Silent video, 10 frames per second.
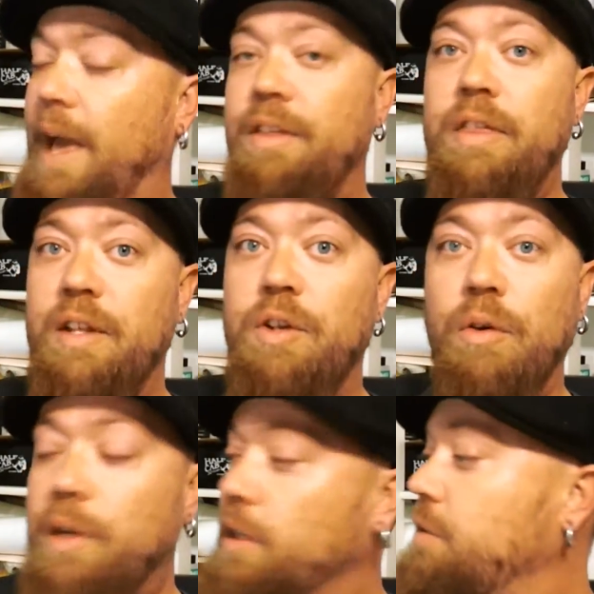rather than
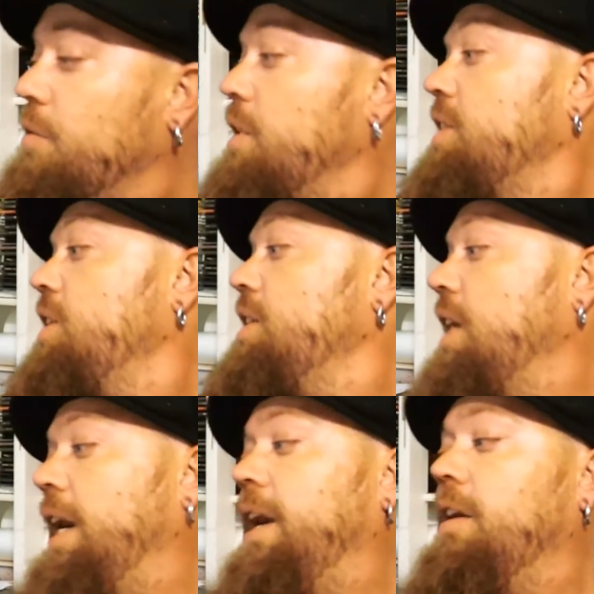going through this
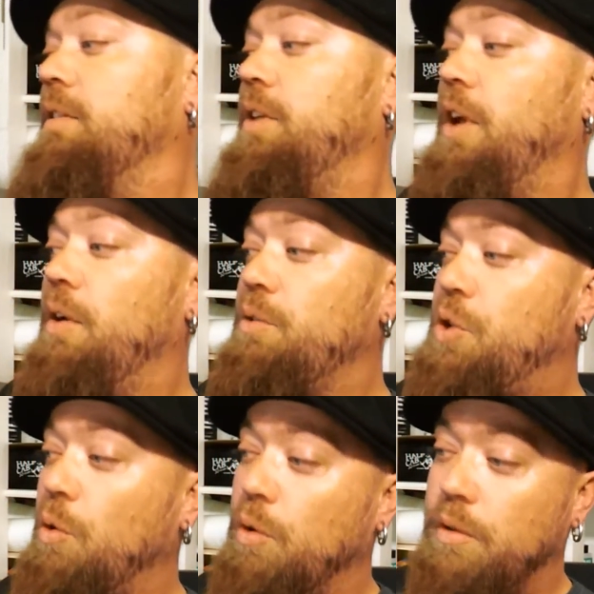entire you know
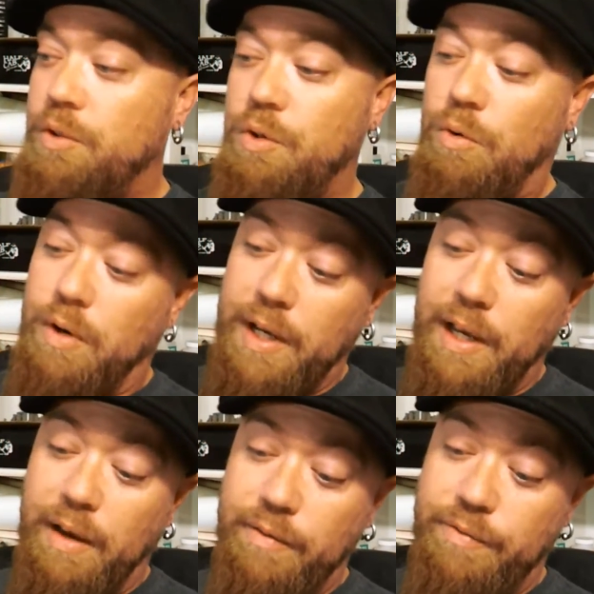short
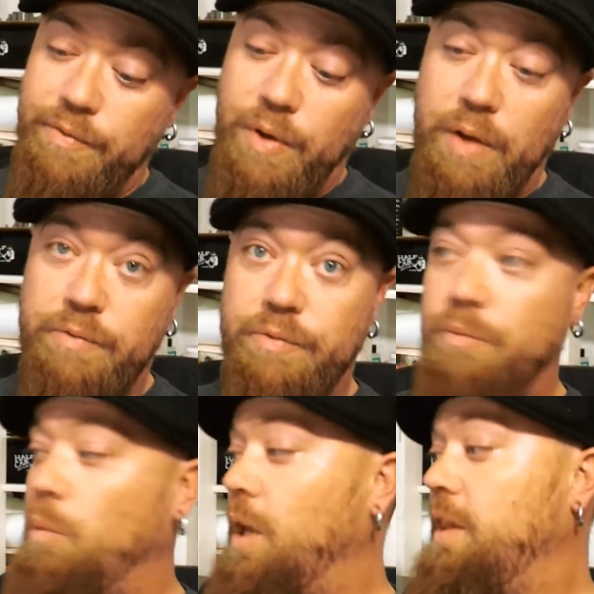story of of
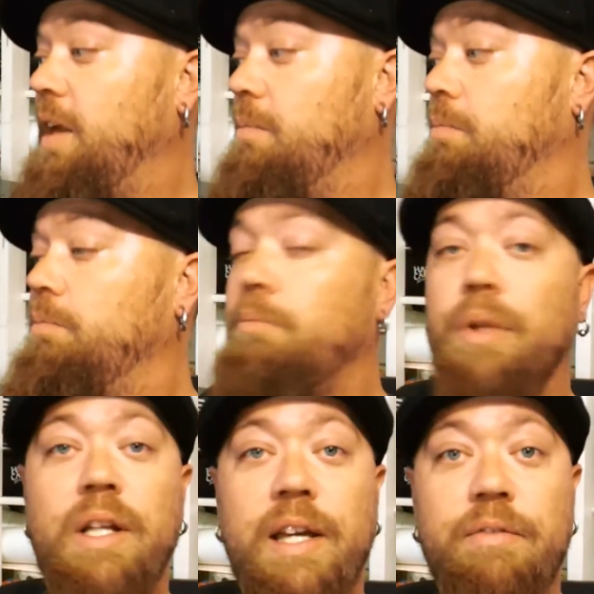what they
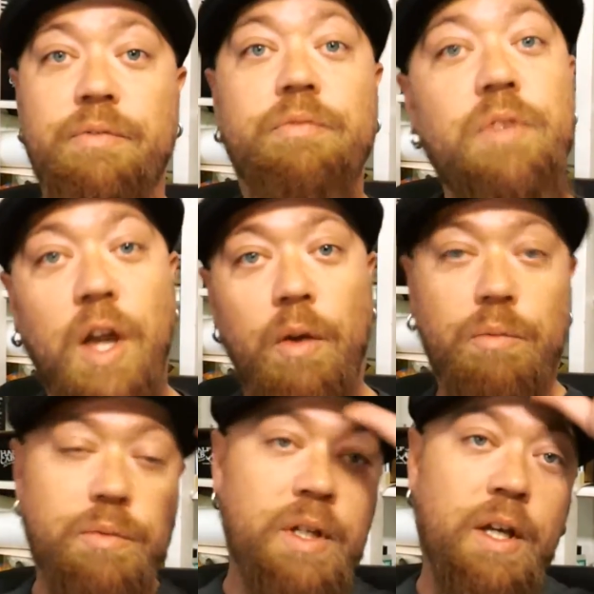believe you know